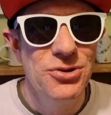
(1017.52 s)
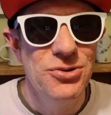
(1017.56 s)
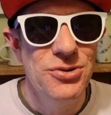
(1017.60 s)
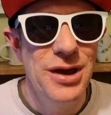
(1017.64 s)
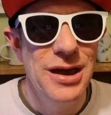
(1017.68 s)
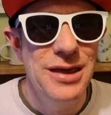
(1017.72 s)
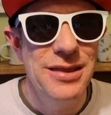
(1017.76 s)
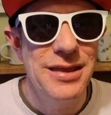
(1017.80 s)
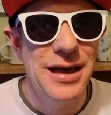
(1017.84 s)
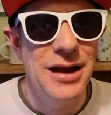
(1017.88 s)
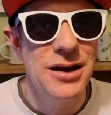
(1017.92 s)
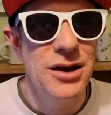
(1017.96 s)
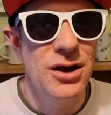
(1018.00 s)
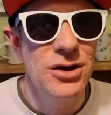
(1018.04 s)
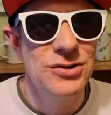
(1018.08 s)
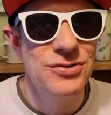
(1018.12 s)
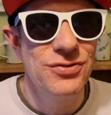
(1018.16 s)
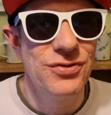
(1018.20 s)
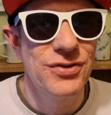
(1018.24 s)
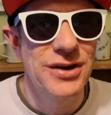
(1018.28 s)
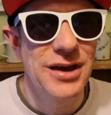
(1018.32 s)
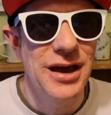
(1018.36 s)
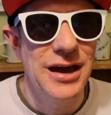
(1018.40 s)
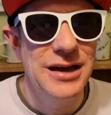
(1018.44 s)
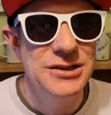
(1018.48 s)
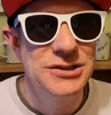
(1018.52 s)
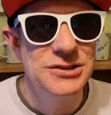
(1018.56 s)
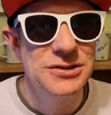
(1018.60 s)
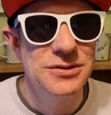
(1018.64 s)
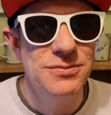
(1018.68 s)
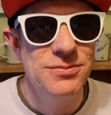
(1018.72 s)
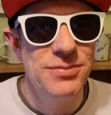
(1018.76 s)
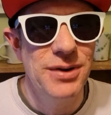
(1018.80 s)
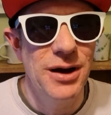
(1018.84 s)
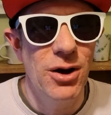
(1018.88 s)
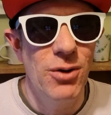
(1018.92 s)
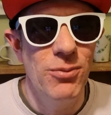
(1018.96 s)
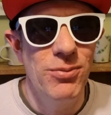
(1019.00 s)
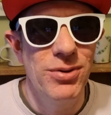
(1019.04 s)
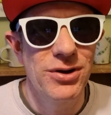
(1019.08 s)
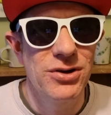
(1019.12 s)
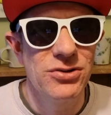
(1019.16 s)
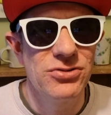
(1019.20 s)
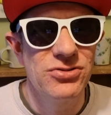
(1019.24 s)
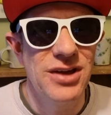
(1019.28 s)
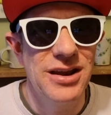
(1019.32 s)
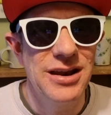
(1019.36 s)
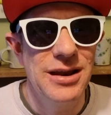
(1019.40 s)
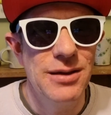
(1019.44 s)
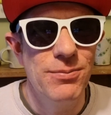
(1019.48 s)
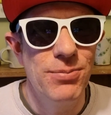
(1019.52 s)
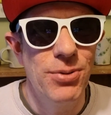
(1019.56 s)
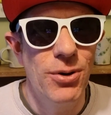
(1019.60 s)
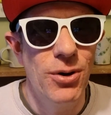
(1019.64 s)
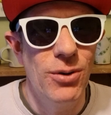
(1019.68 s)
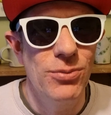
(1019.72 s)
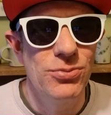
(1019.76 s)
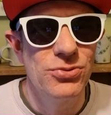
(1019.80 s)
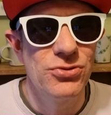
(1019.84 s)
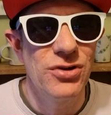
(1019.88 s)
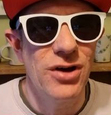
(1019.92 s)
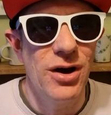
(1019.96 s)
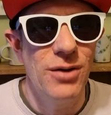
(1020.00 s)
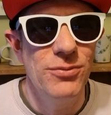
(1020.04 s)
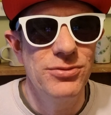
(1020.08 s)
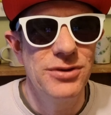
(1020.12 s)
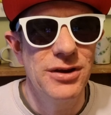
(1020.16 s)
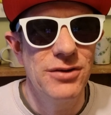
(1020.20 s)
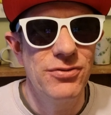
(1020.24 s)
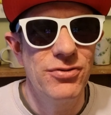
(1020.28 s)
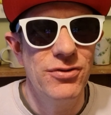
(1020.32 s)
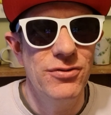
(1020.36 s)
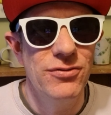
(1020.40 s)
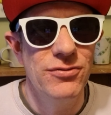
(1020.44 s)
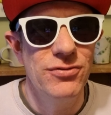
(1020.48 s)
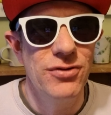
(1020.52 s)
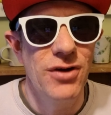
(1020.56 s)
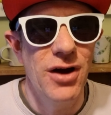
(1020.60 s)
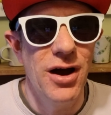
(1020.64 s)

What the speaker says: hit that notification bell, because then it pops up different